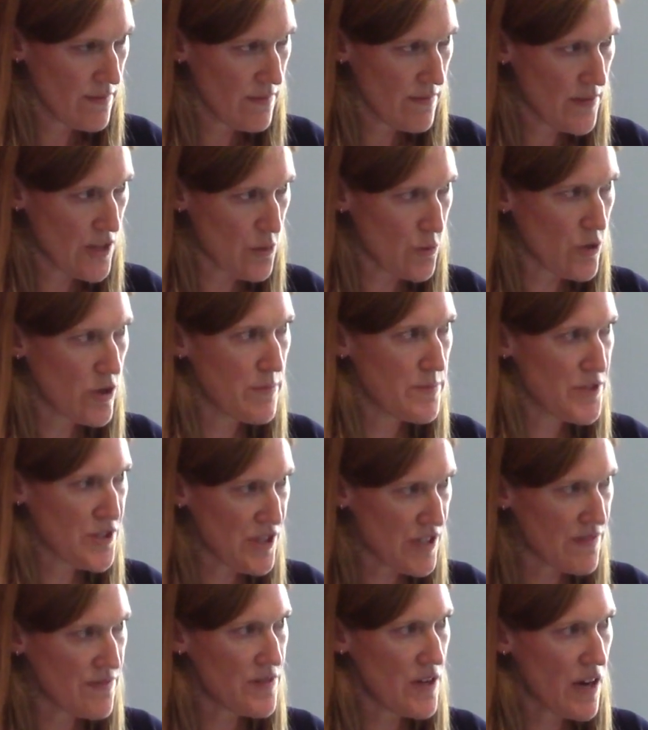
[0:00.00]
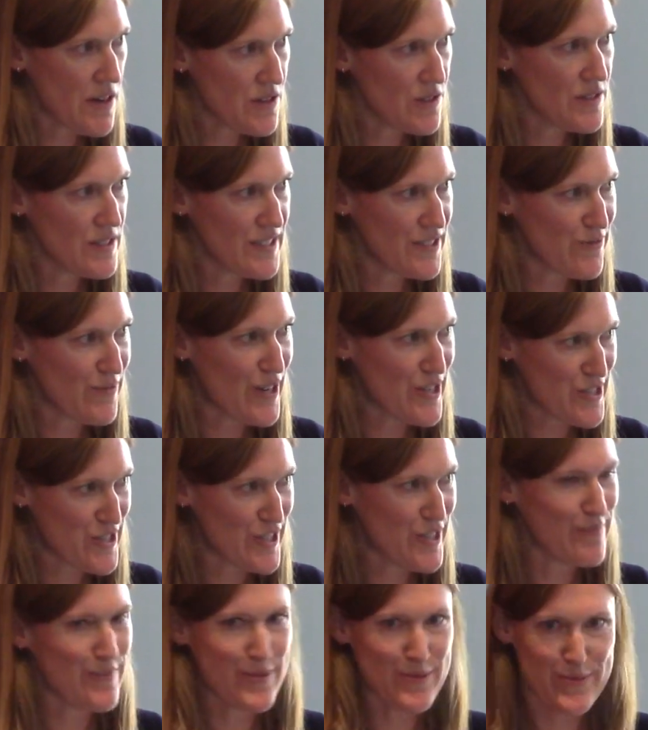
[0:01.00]
that were observed not only in
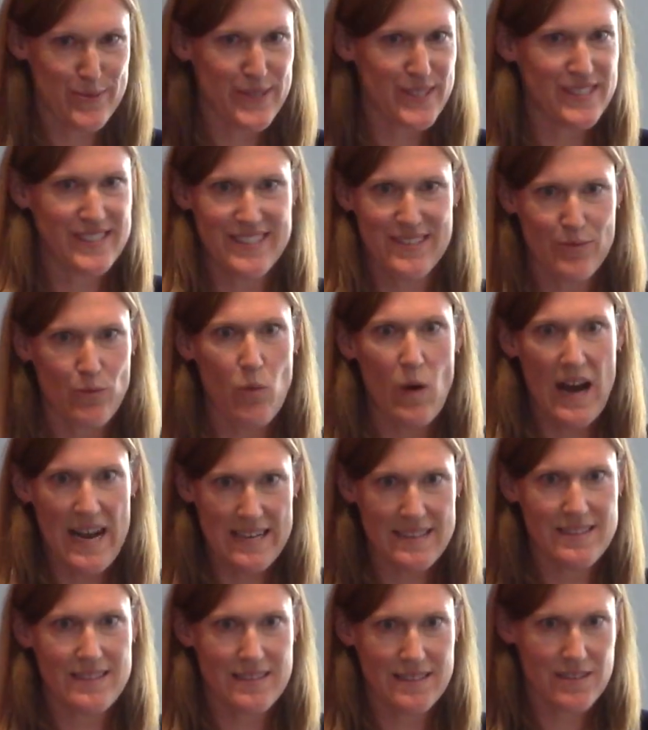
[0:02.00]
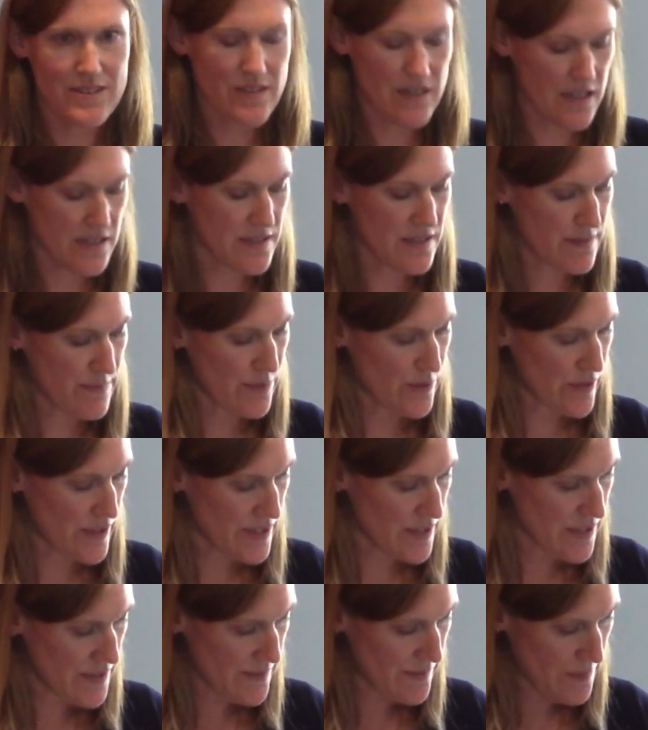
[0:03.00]
Russia, but really widely across the board.